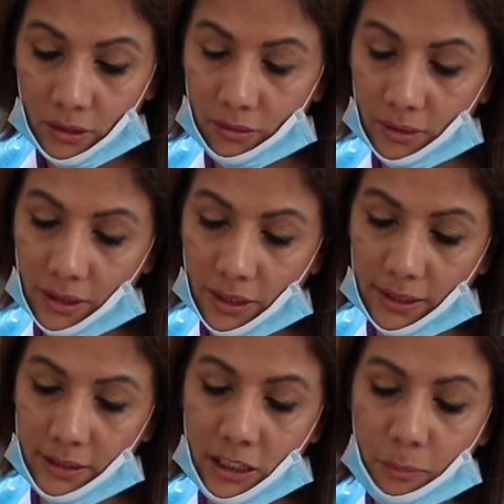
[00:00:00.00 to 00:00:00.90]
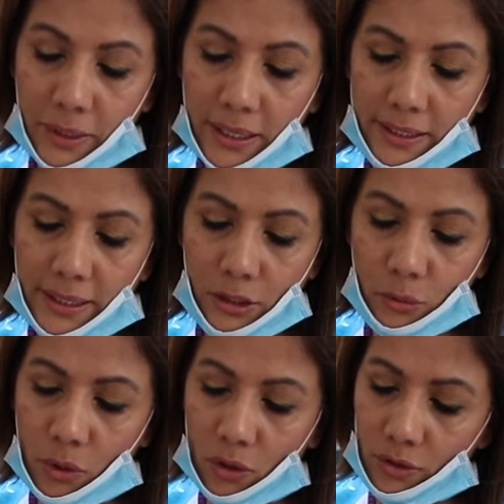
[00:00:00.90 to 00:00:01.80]
okay and the speed that
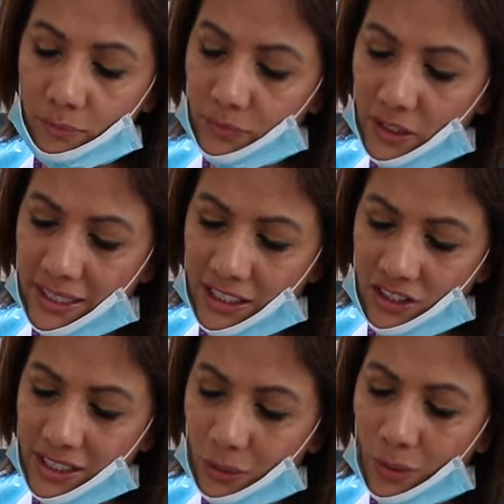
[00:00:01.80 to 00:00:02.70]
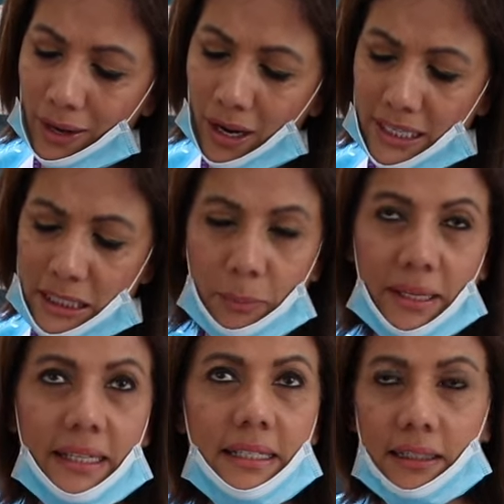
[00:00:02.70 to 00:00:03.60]
you want is actually quite high
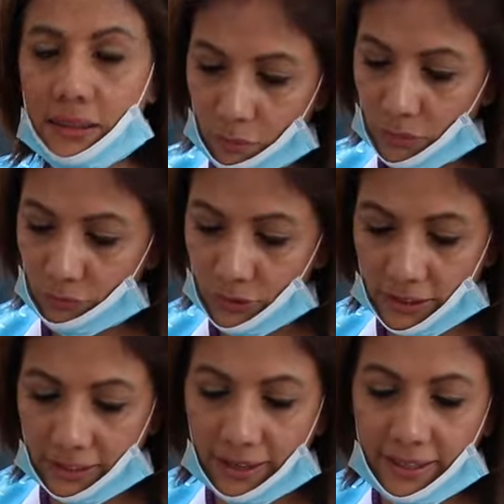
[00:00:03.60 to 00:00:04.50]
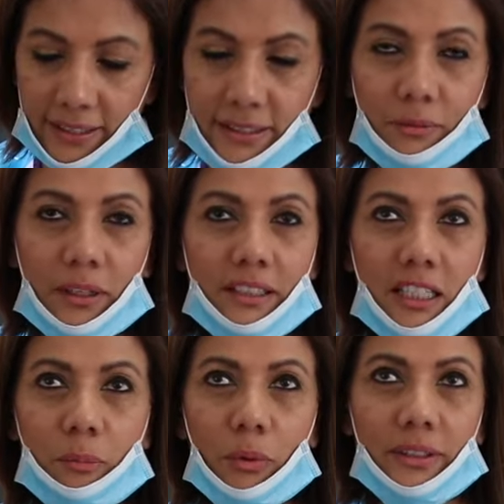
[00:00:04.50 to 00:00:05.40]
speed but for the client, at
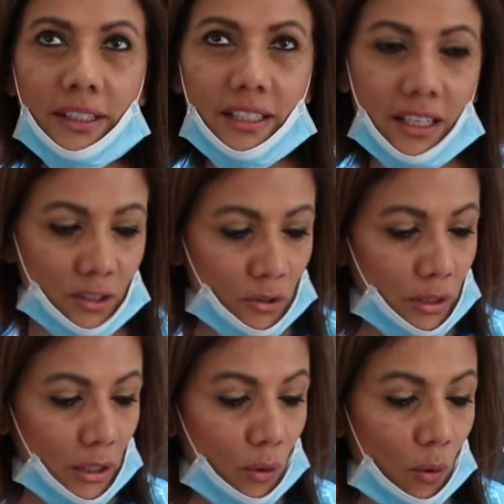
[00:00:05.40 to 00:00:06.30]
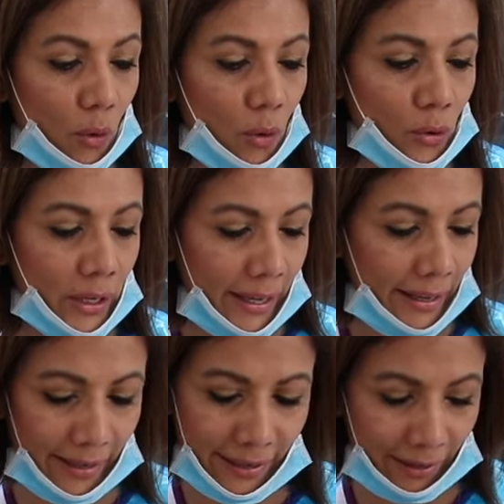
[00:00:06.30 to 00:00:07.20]
this point, they start to think,
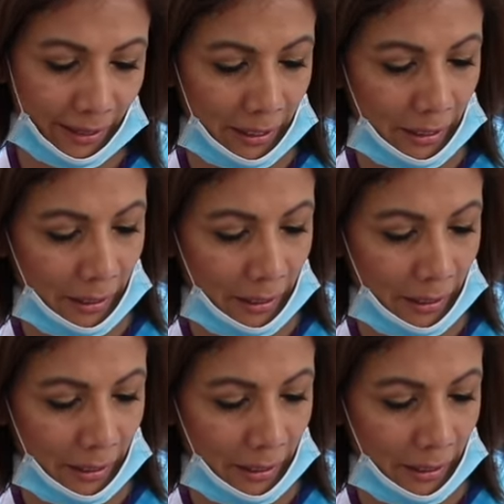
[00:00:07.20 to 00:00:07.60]
okay,